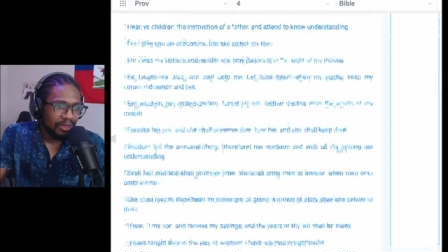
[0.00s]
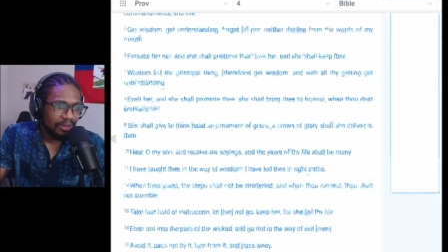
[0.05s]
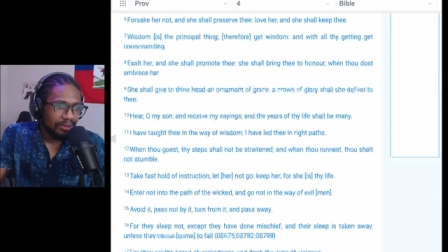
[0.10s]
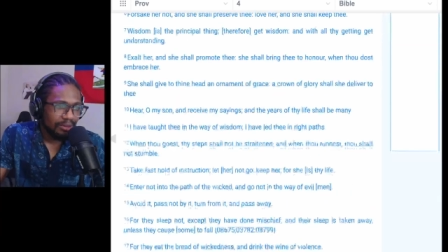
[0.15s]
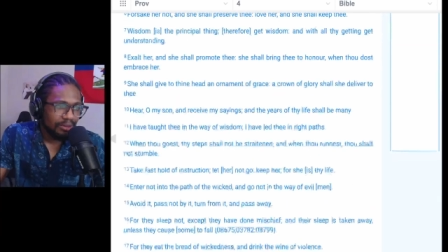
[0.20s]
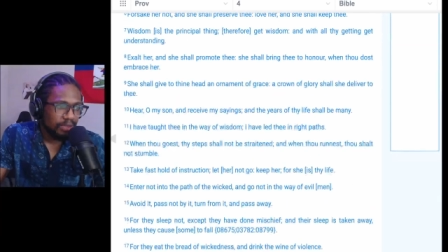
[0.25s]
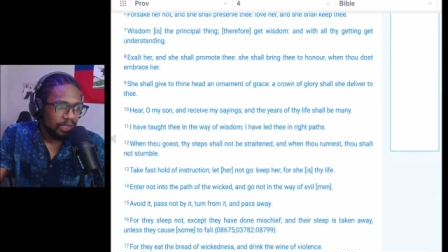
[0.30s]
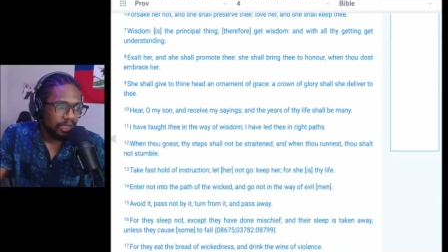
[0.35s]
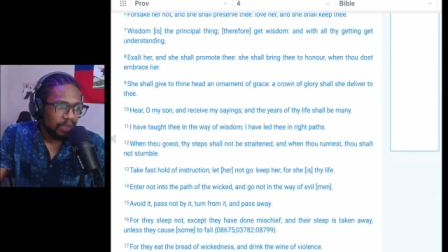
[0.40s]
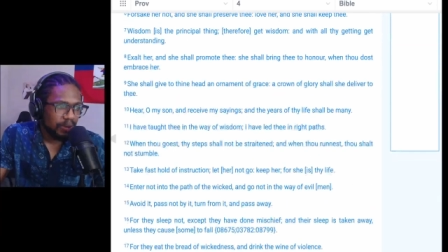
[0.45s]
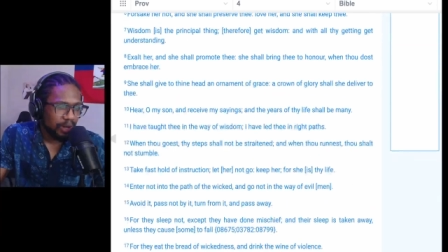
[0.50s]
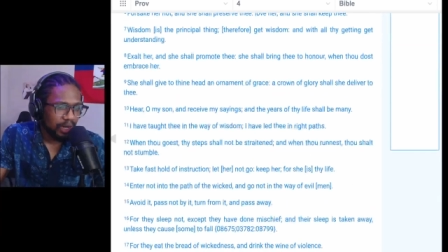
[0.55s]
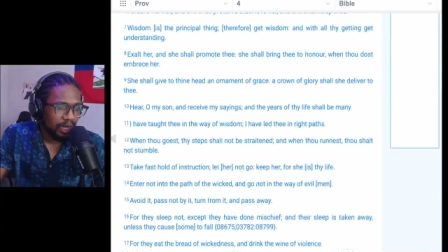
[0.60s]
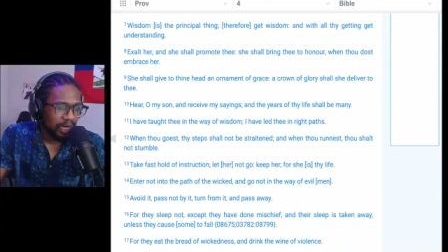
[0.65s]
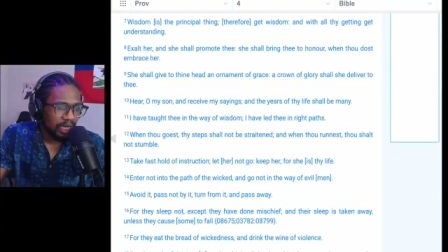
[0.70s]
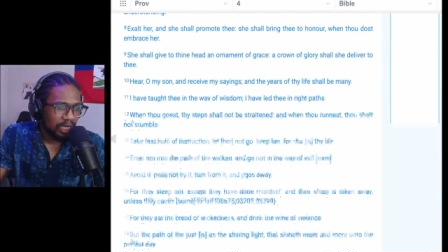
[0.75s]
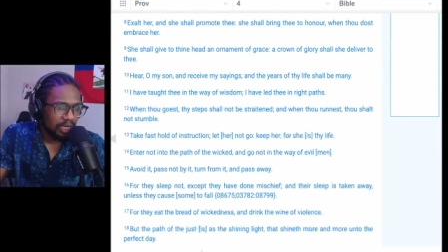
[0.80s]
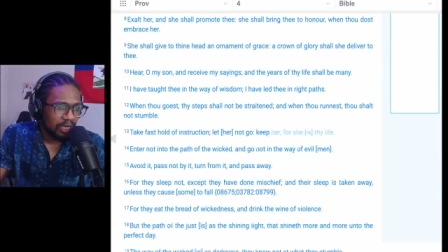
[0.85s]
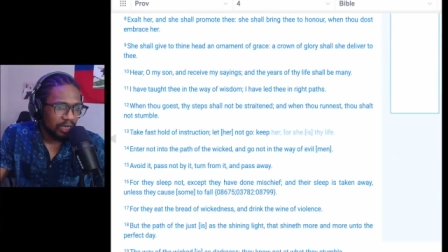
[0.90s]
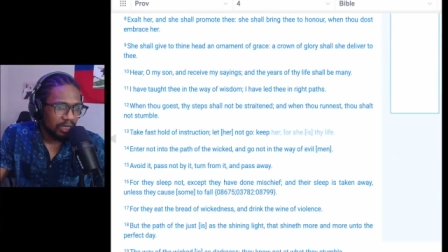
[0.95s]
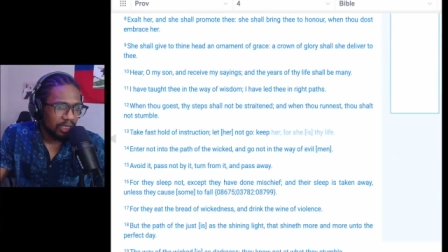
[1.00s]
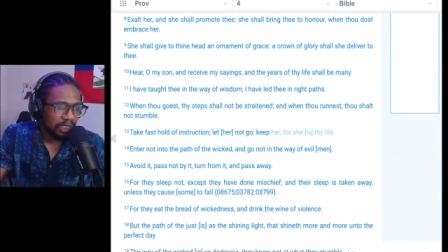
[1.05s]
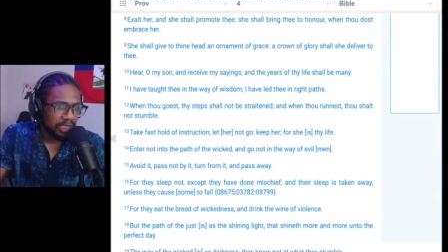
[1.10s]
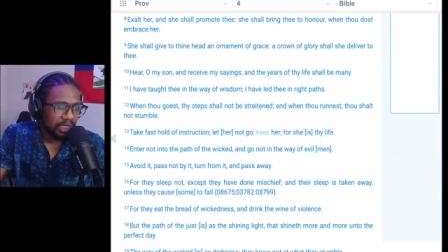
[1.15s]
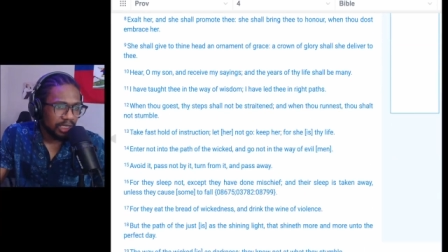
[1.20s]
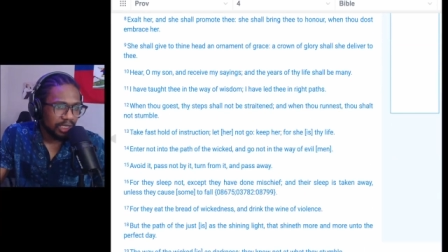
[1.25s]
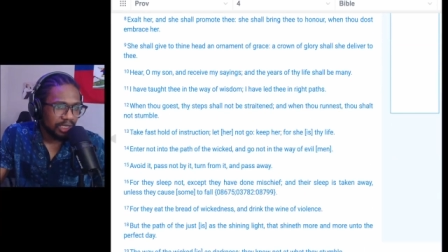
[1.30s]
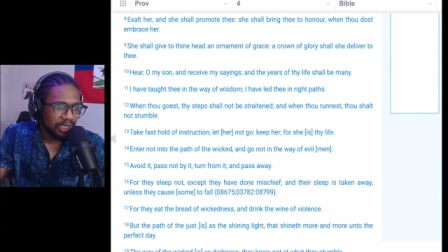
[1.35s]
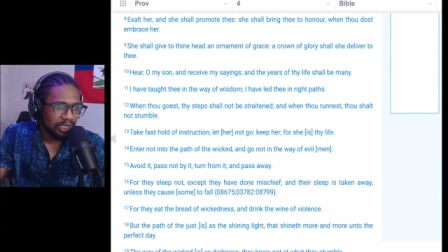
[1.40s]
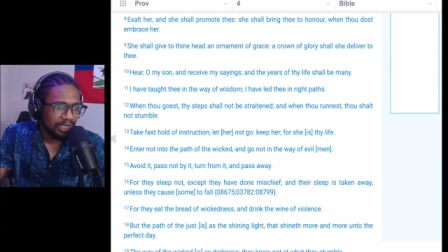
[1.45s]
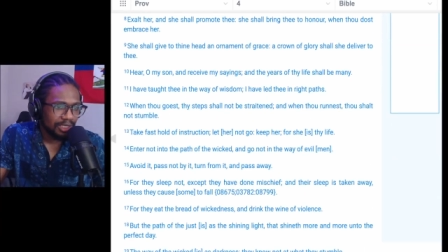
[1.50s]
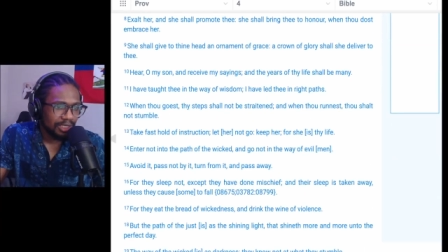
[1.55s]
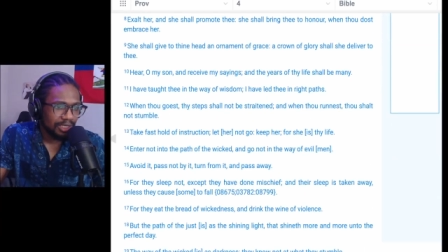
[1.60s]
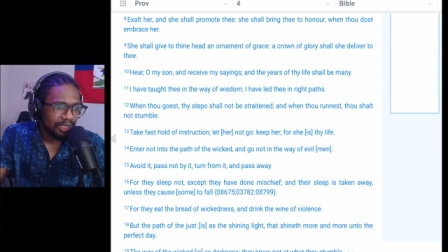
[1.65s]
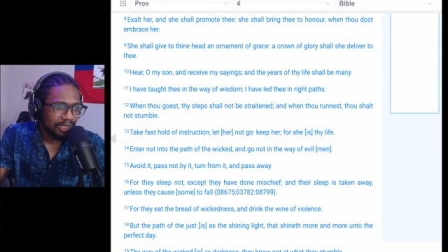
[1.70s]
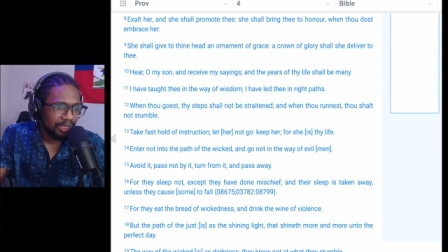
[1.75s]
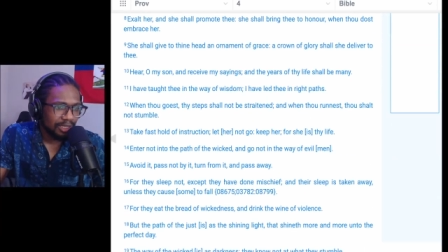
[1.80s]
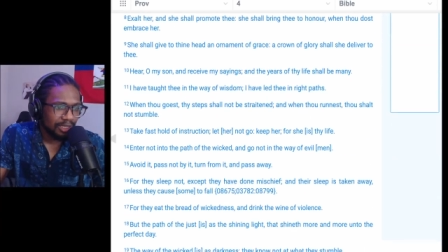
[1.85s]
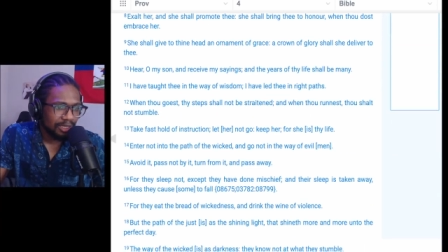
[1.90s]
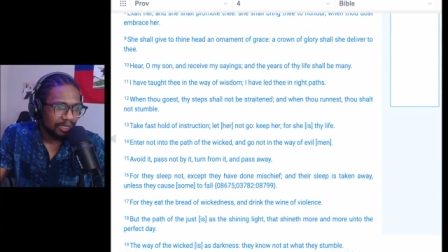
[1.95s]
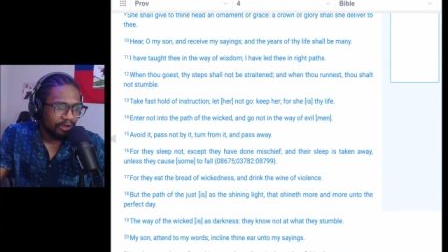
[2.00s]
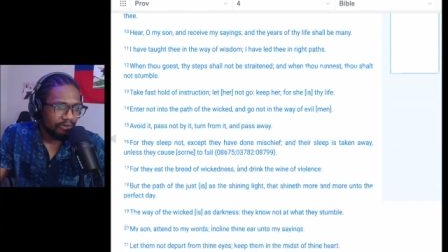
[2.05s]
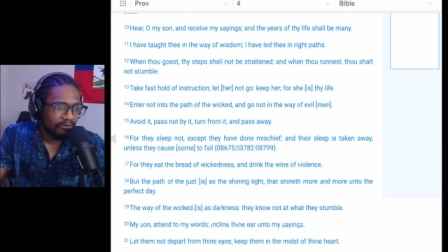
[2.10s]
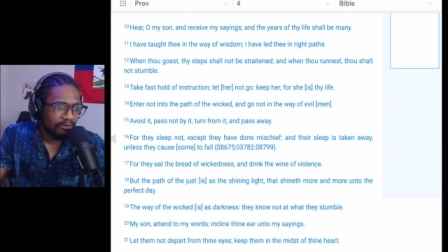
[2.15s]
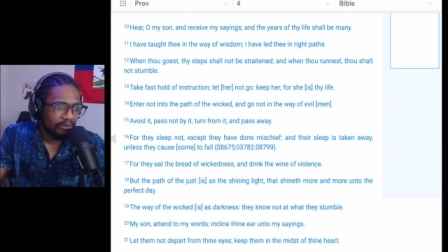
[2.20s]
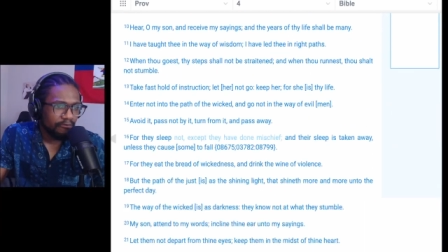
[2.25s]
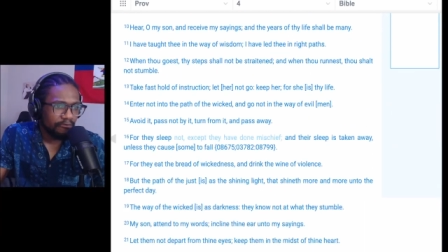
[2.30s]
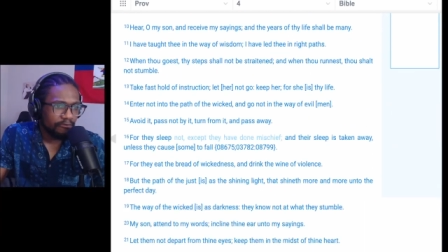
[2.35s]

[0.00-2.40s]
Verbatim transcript: You see right here, it says from